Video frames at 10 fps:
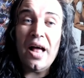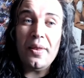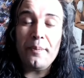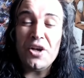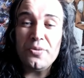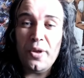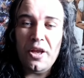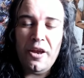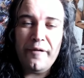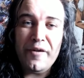the
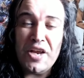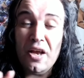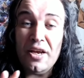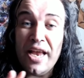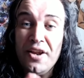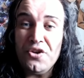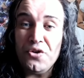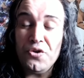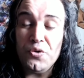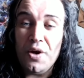possibility of getting
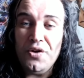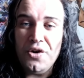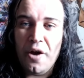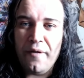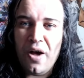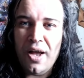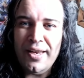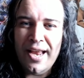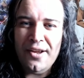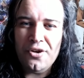introduced to another
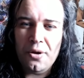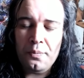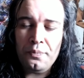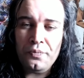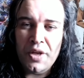kingdom